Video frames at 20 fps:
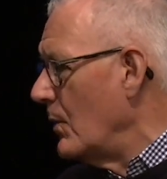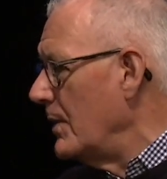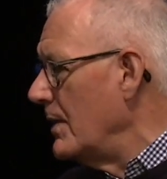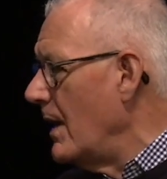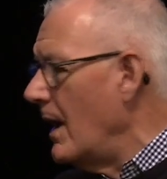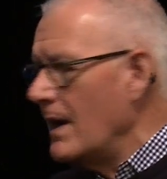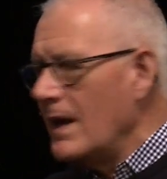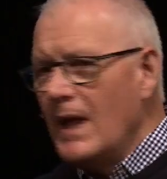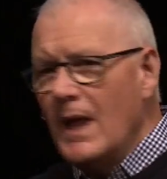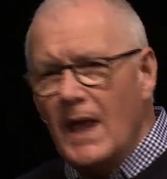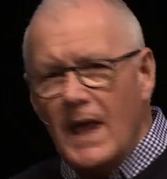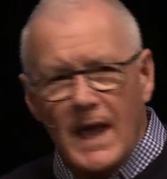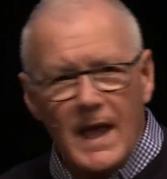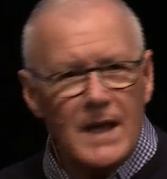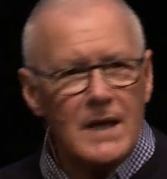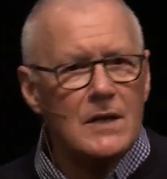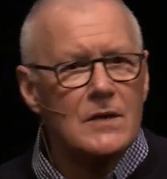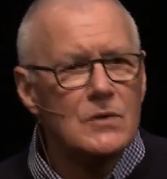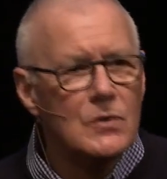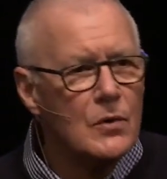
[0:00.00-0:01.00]
We're not
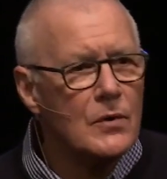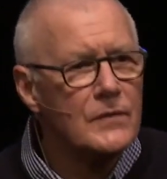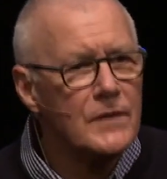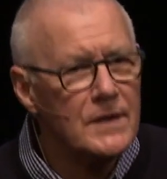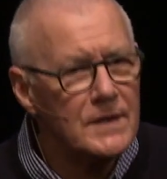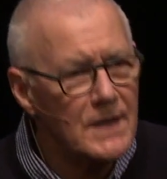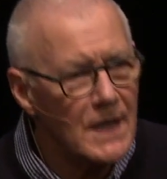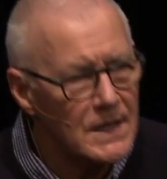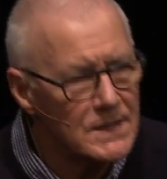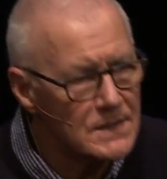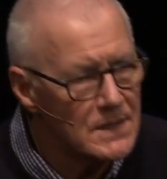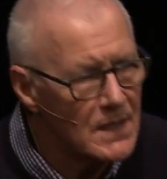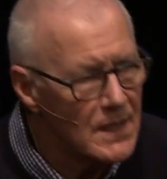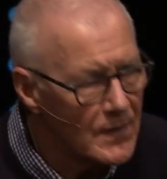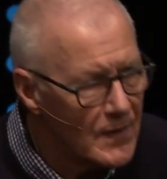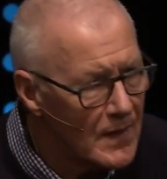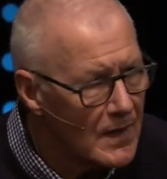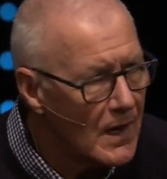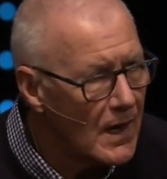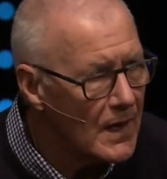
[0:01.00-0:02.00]
headed toward the
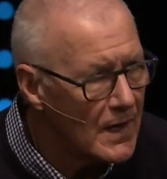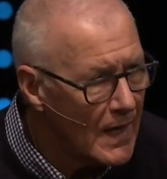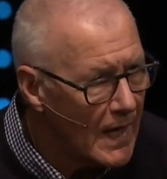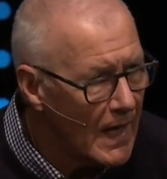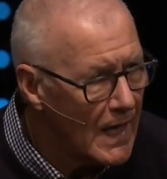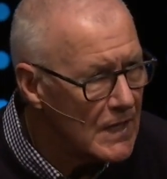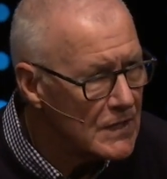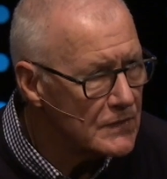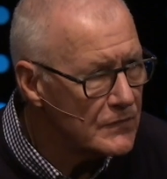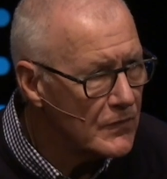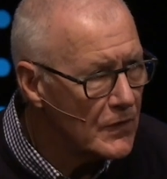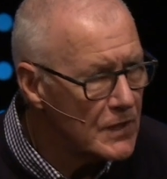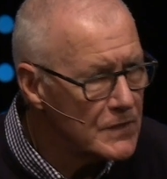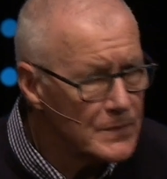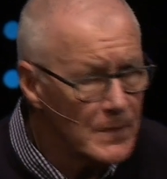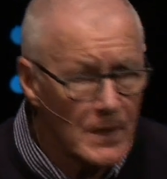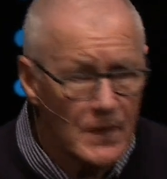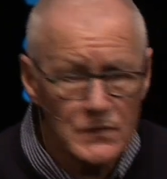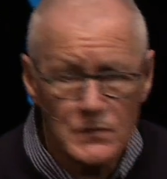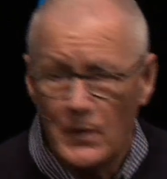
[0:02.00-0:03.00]
destiny that God has for
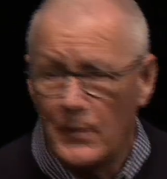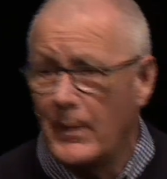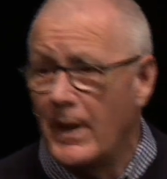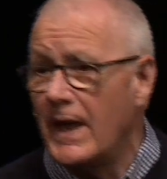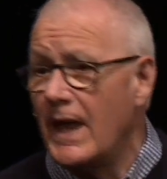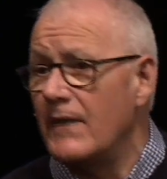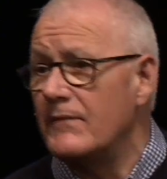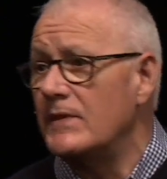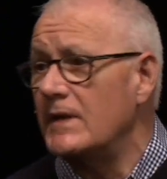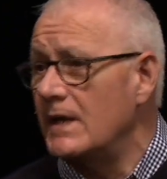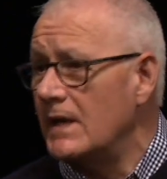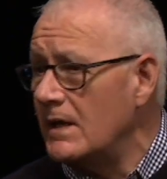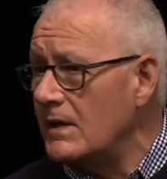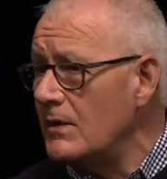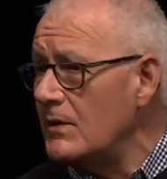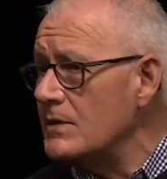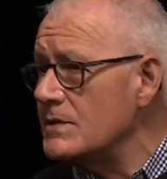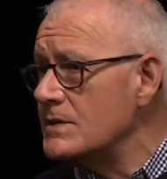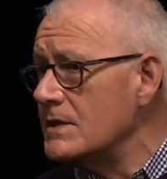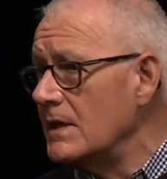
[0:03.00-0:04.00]
us because we may have the
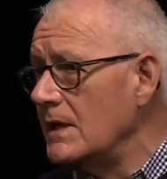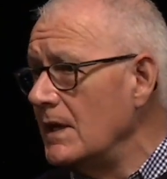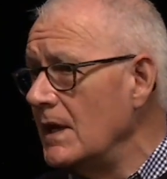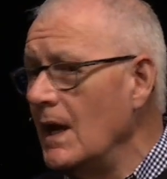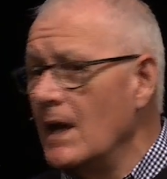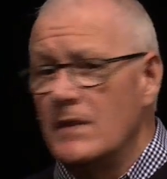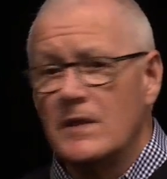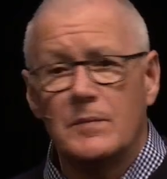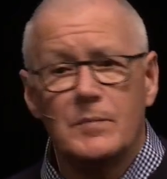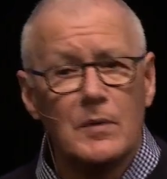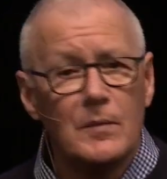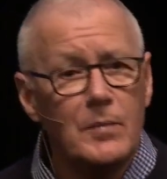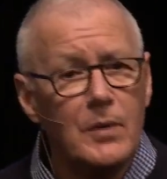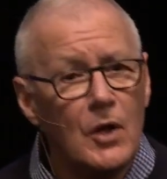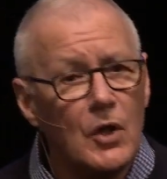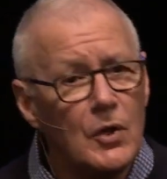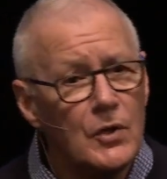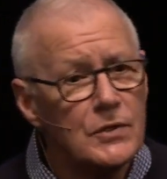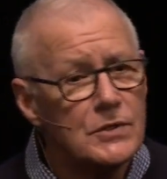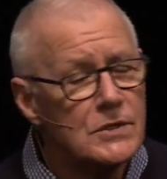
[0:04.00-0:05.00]
energy, the
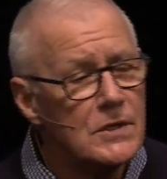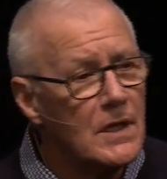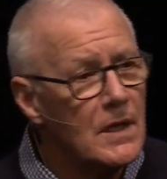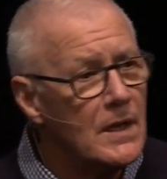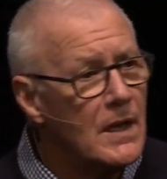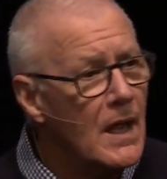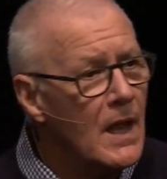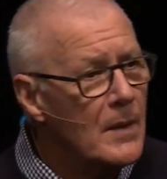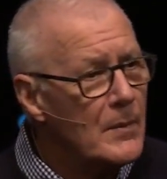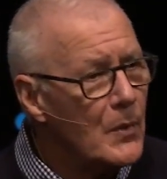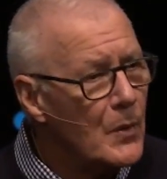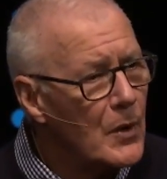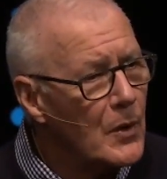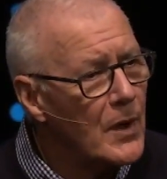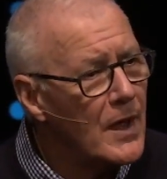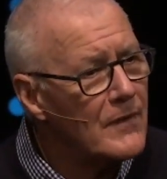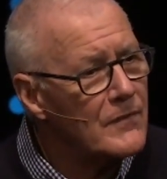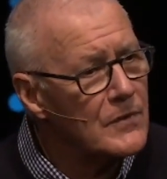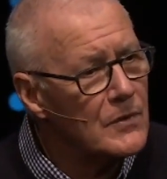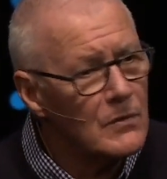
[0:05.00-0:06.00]
propulsion, but we
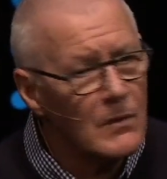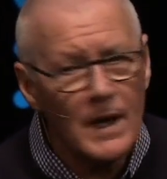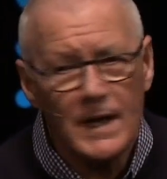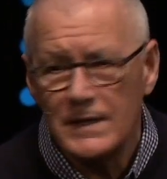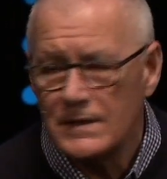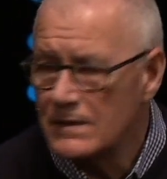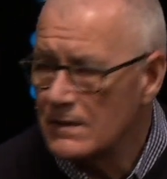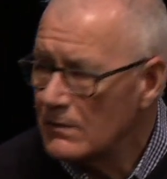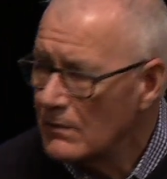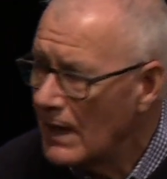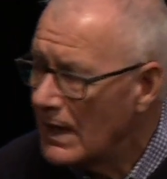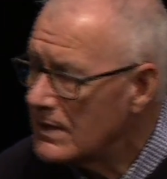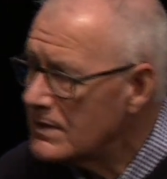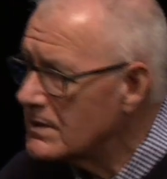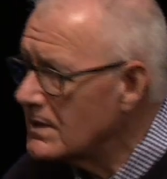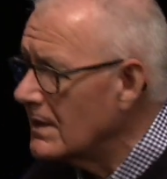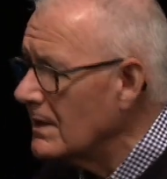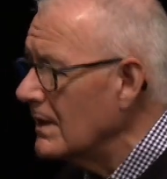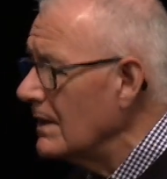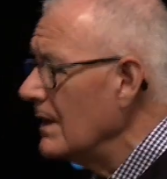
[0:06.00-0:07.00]
don't have the right
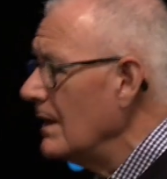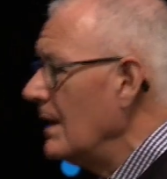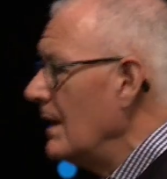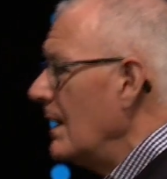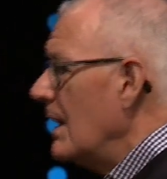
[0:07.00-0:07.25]
direction.